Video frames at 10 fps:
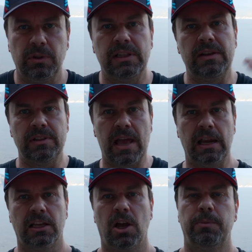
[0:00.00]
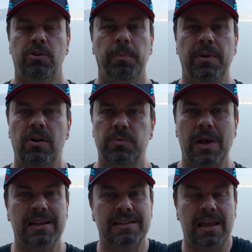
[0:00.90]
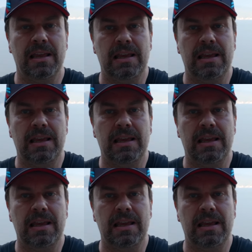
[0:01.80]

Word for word: with leaving the helicopter up there as well is that